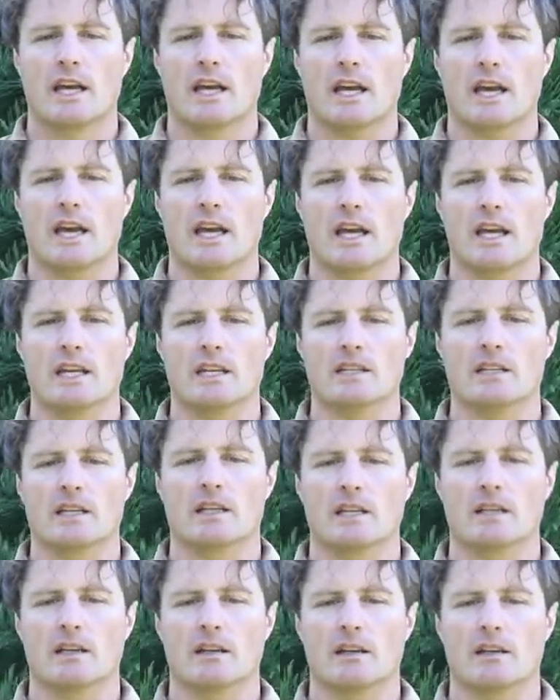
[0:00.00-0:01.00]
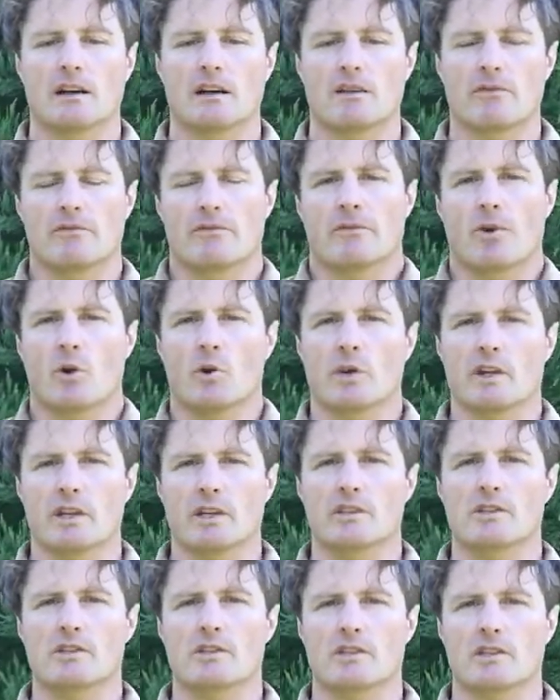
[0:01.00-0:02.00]
and our
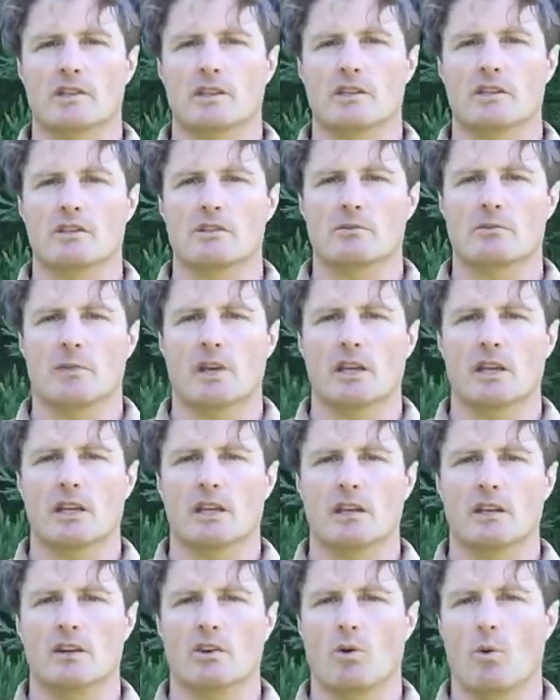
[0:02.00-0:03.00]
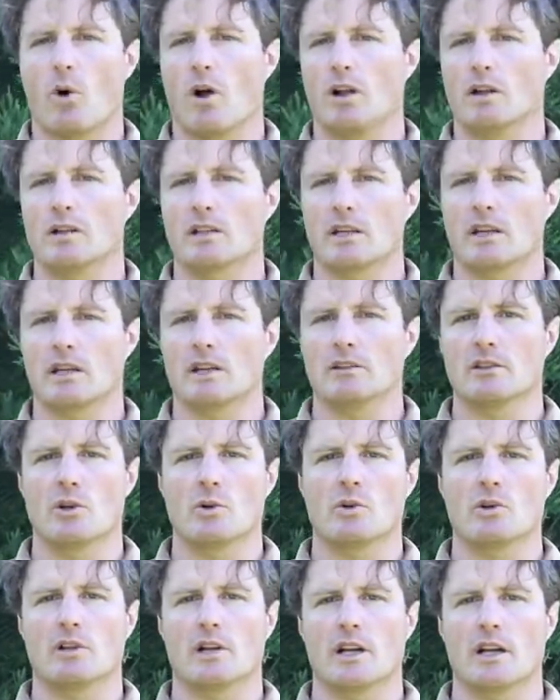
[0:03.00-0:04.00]
focus is making quality
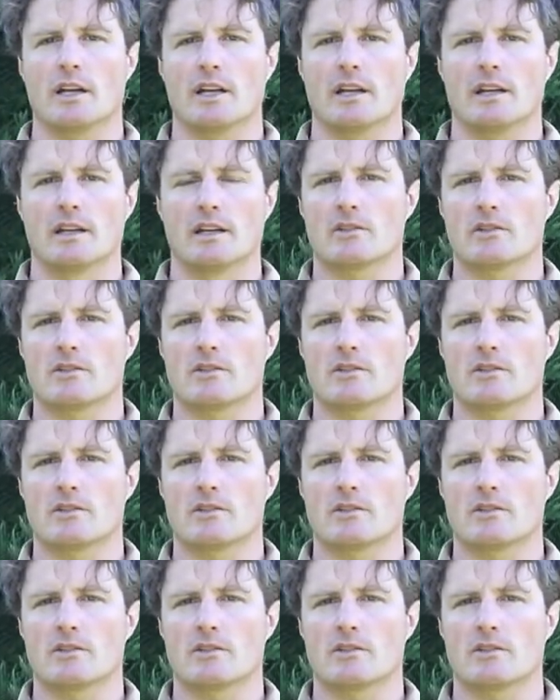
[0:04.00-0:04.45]
local honey.